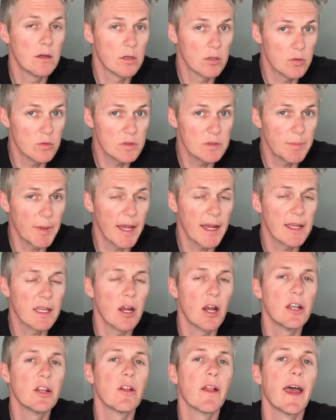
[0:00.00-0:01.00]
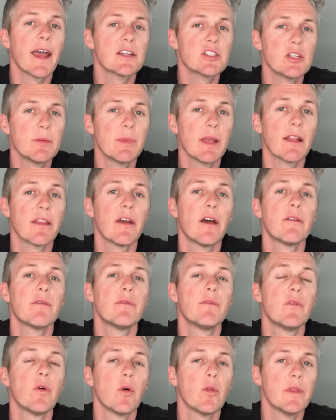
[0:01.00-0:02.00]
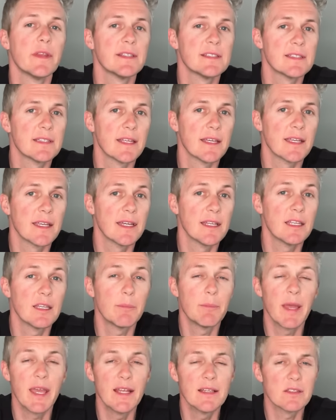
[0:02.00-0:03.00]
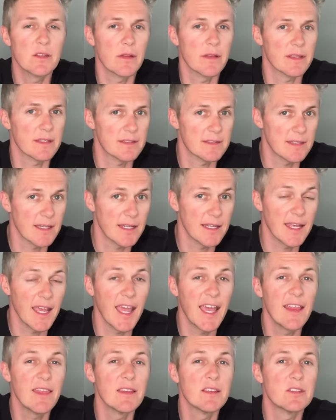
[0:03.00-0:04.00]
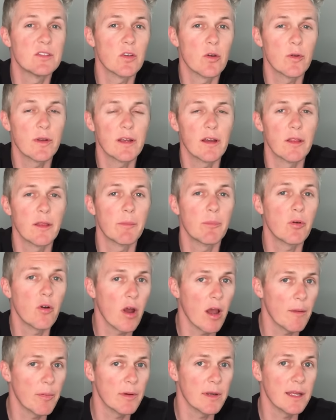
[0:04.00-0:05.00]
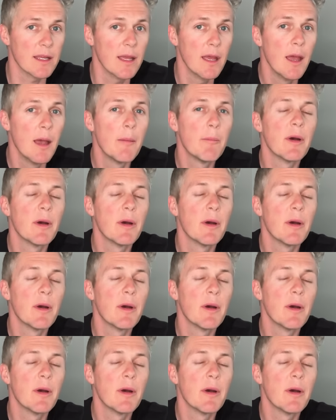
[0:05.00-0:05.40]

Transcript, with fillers: Whose backyard you'll actually be able to unfold this thing in depends on the city and the zoning on the property,